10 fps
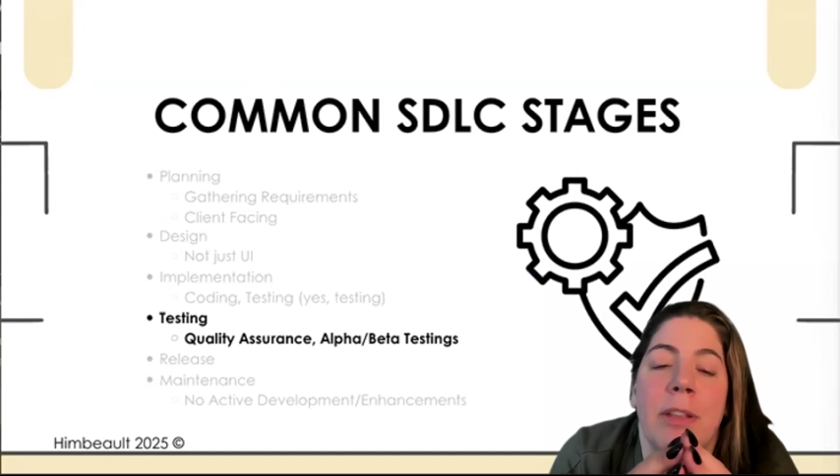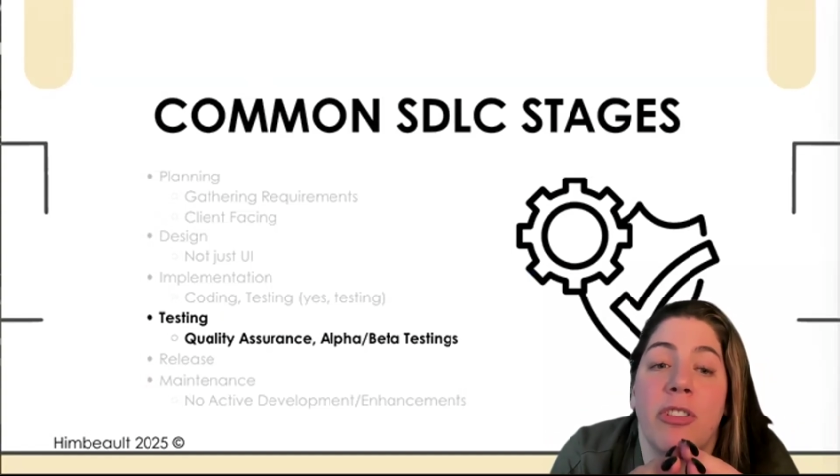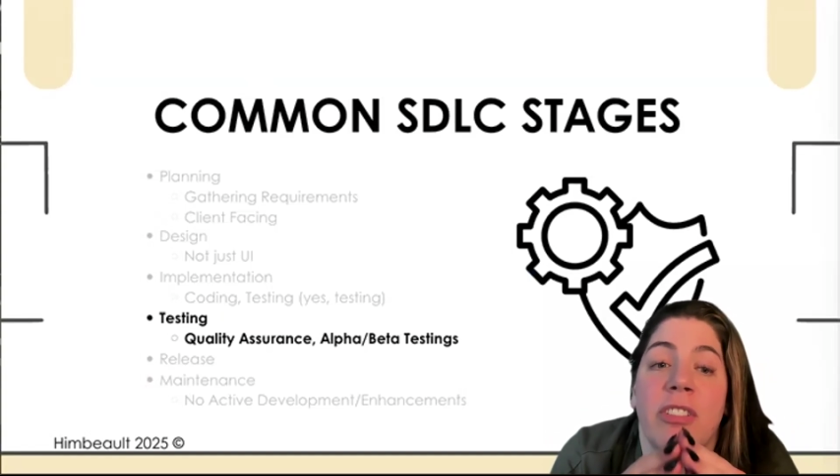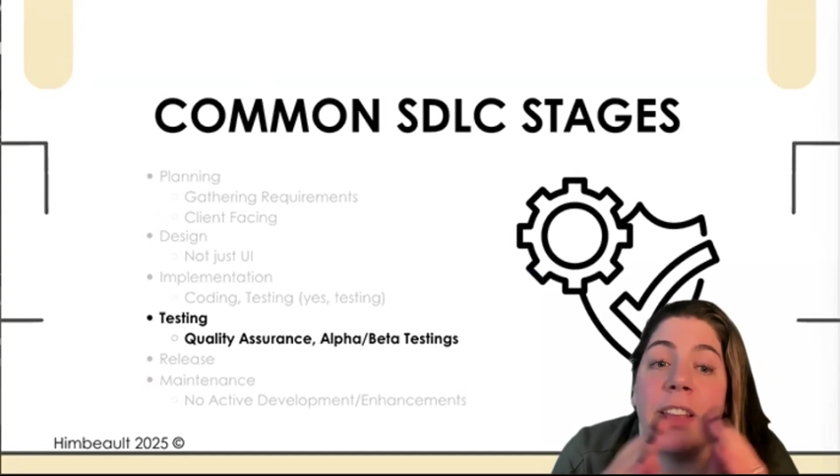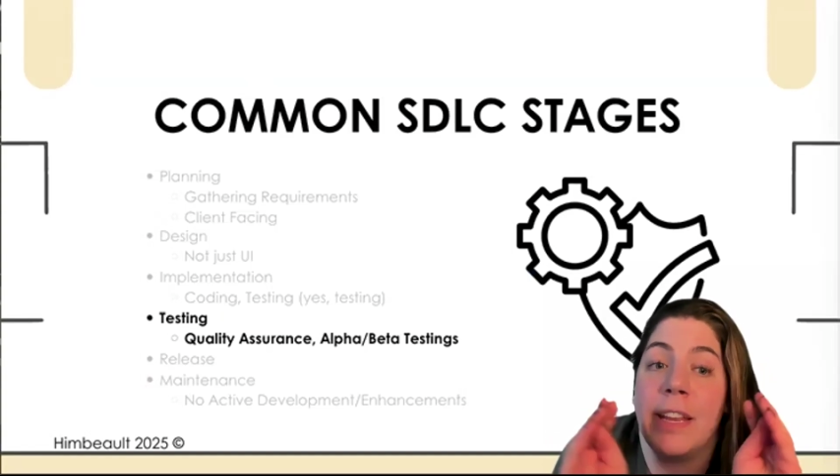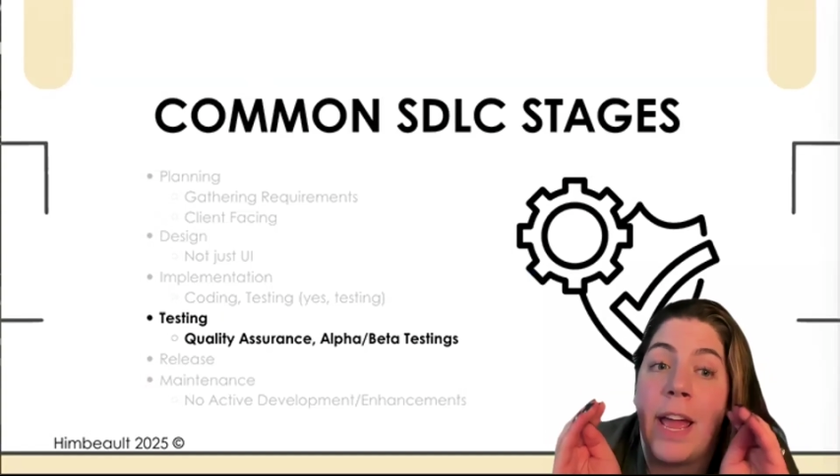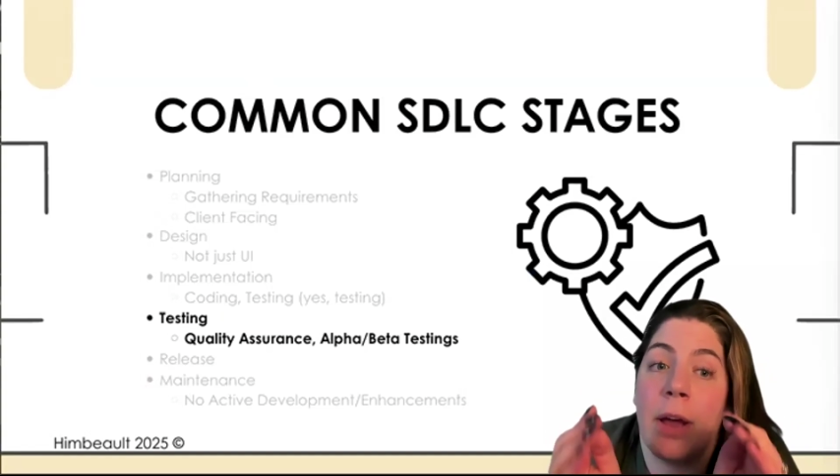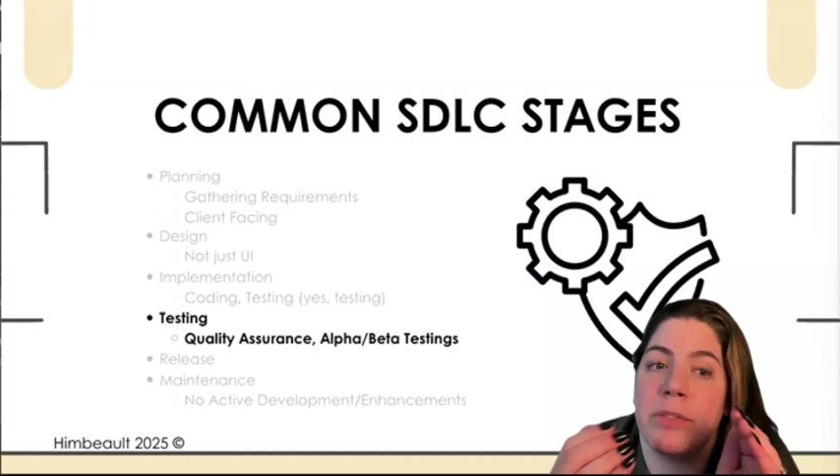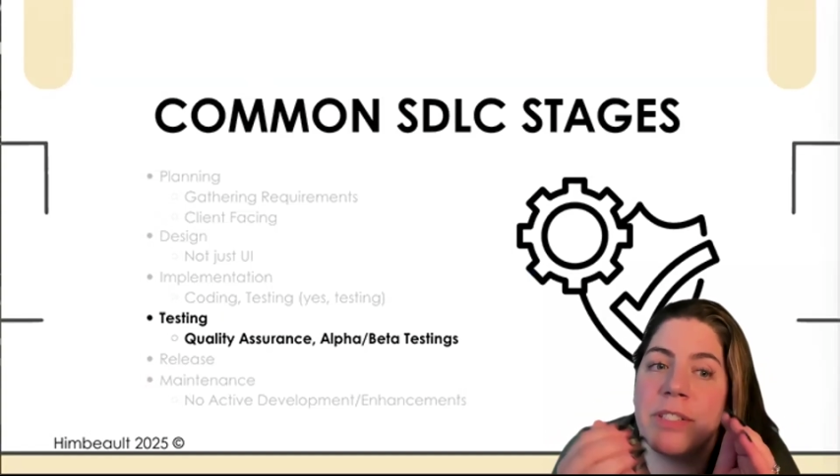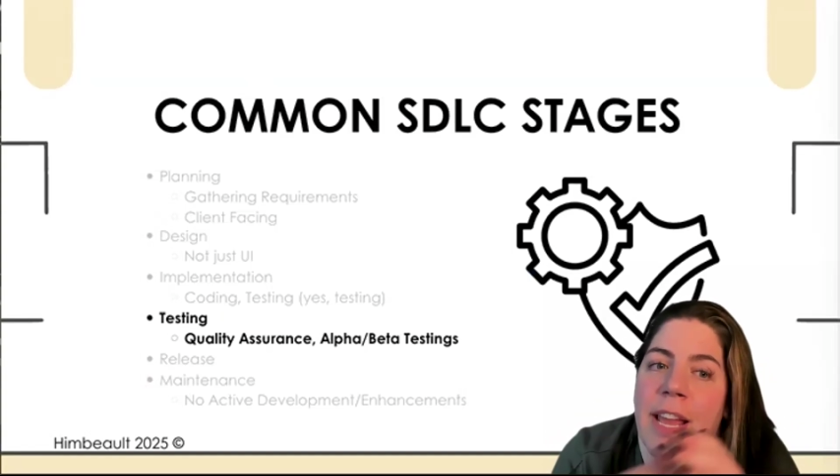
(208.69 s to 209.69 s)
just
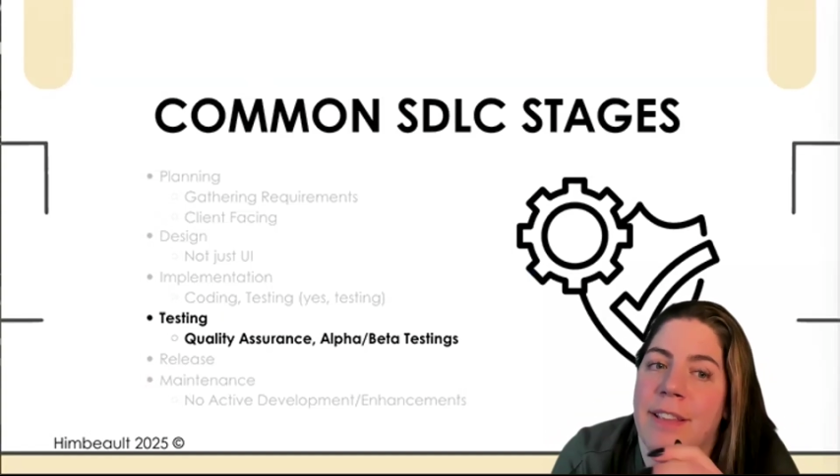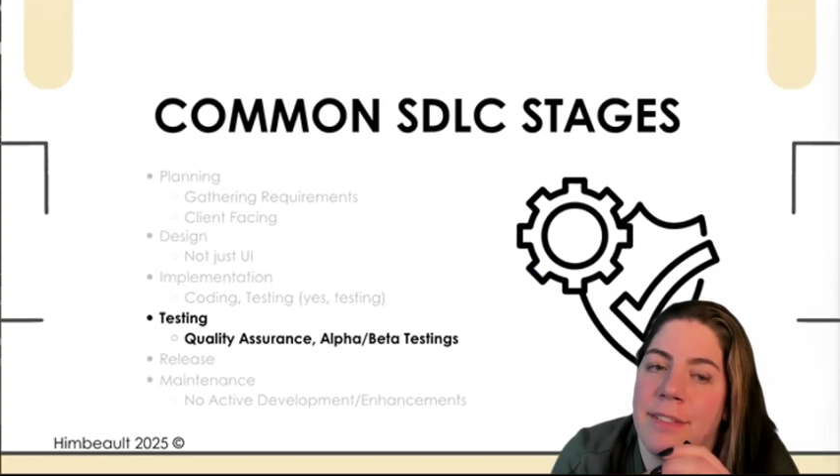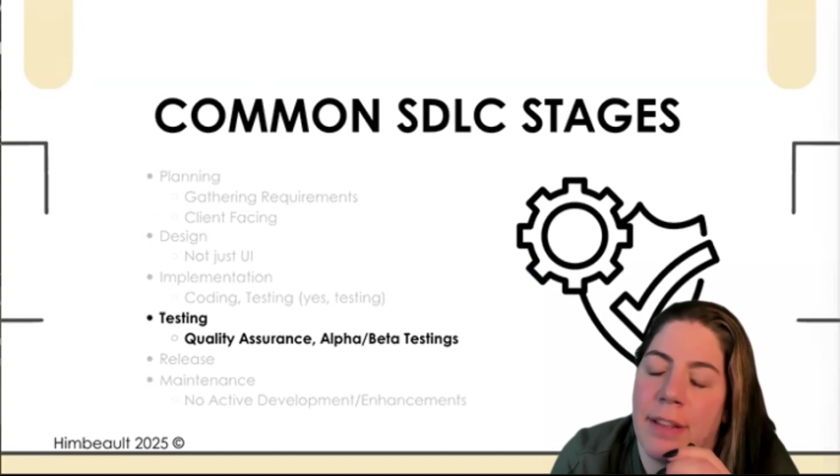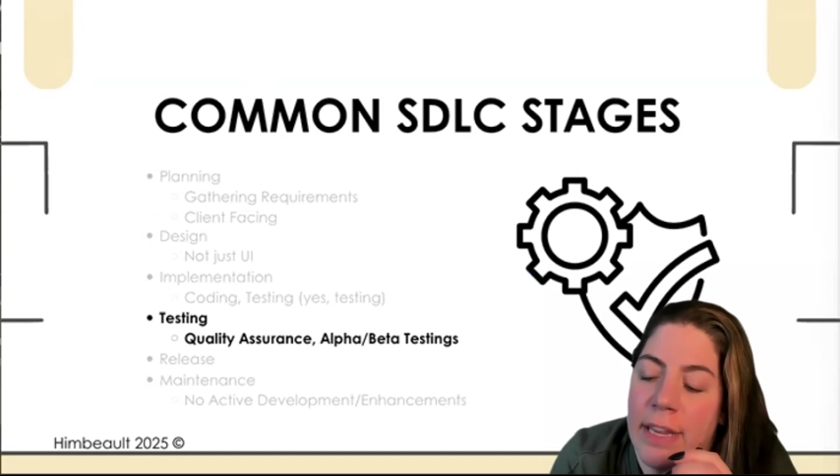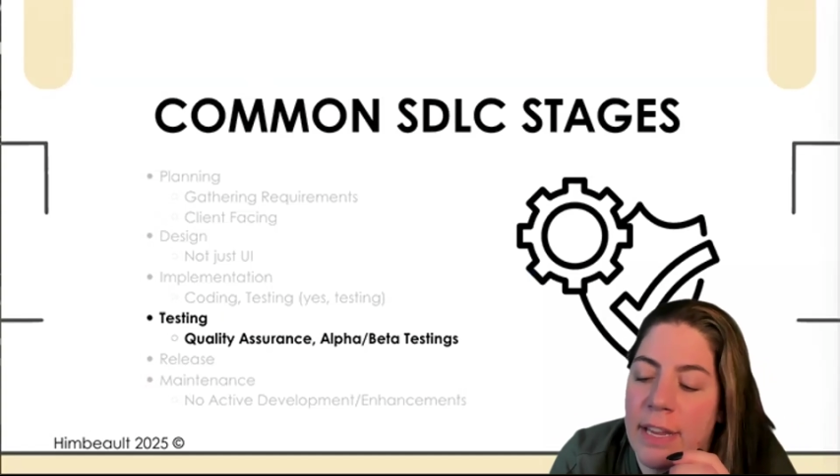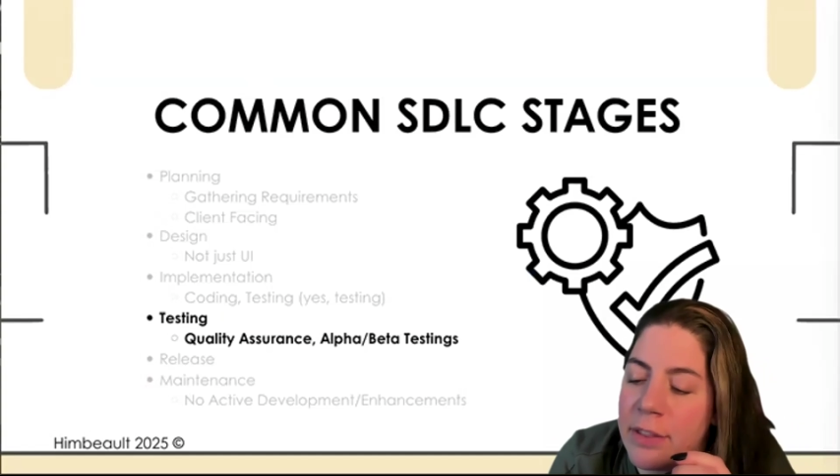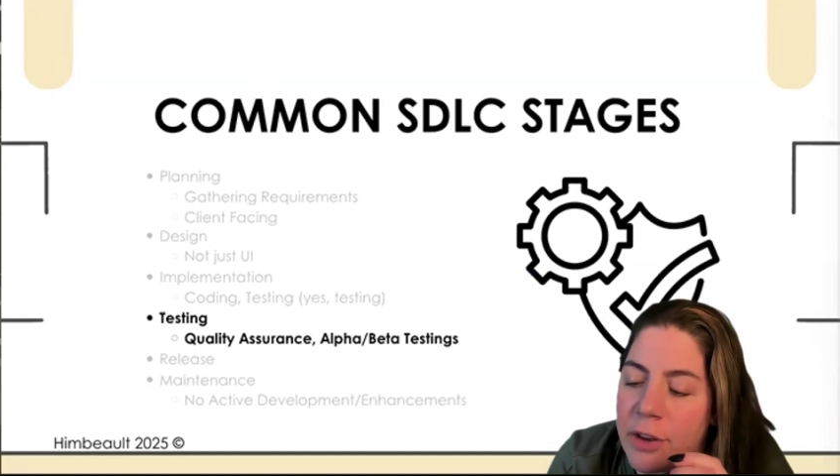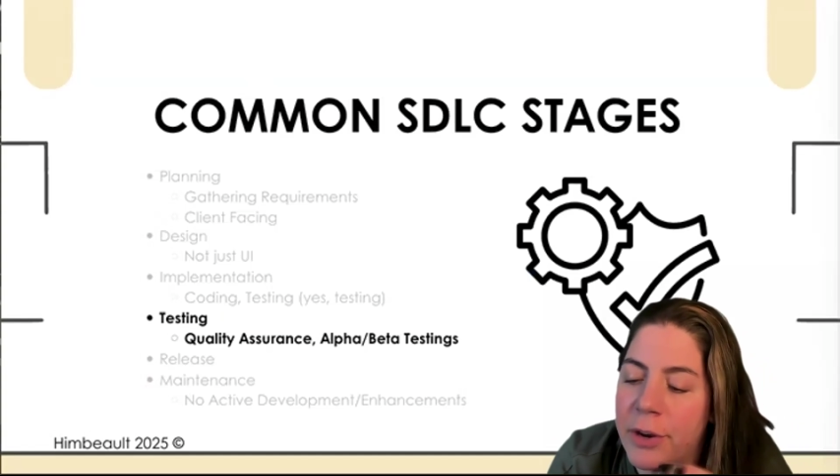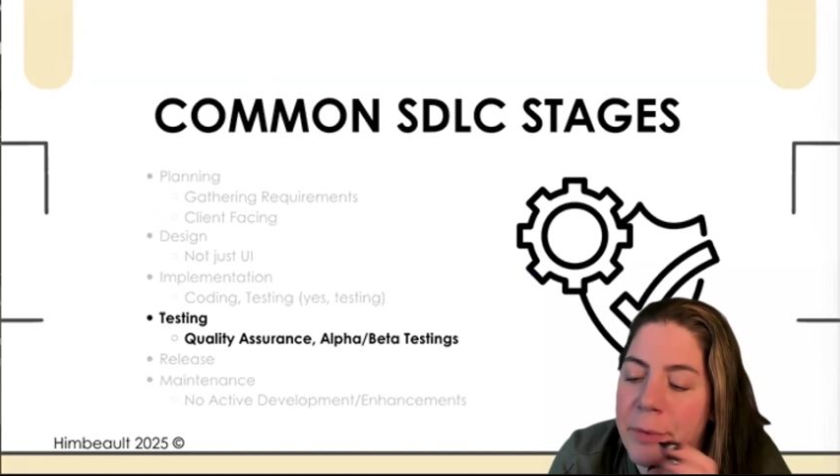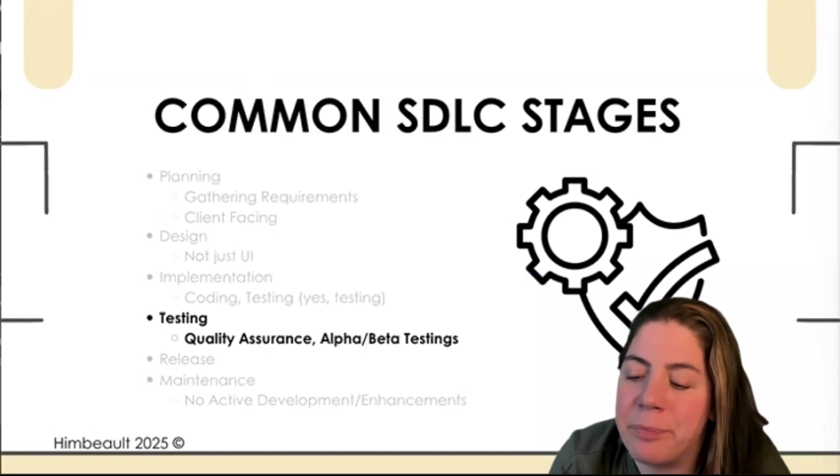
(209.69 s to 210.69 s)
in-house testing
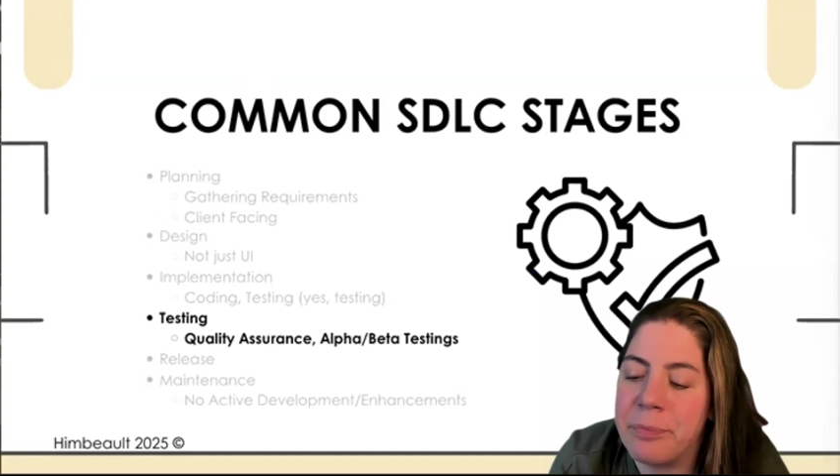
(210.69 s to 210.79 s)
either.